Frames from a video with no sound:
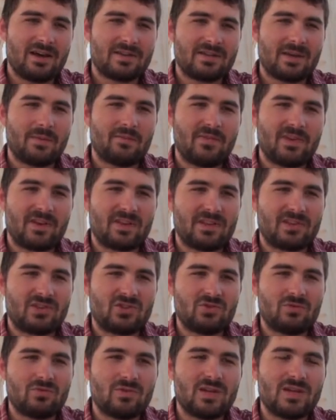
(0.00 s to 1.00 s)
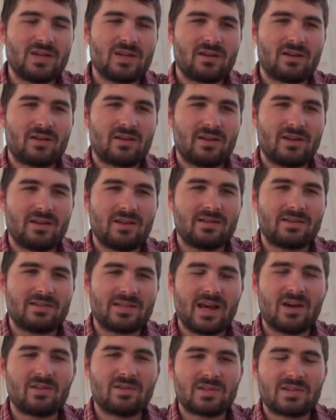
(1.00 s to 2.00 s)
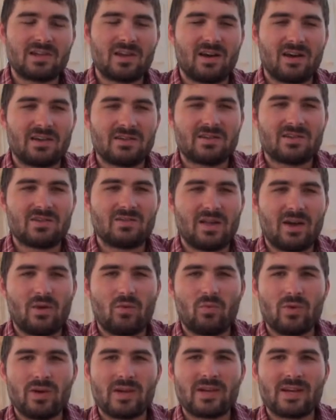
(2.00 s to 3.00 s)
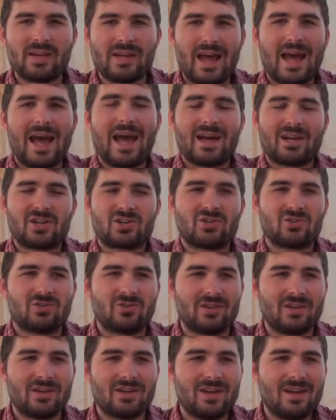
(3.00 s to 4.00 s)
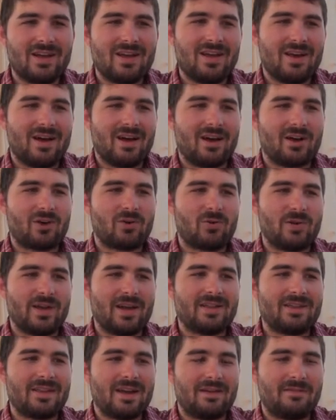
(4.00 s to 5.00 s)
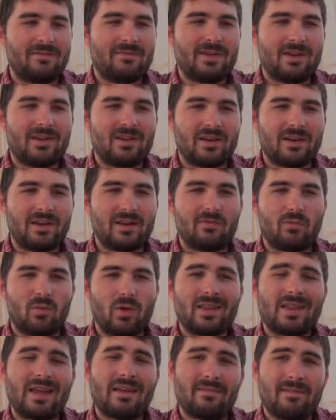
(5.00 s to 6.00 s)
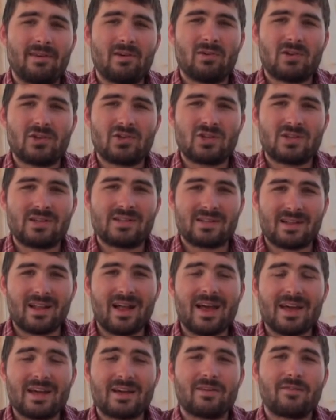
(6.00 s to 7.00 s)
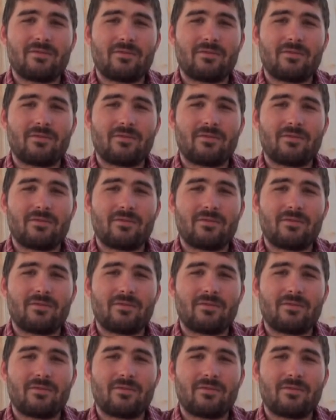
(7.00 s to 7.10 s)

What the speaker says: something that's unique in sound design so that we can actually create that feeling of what that village is like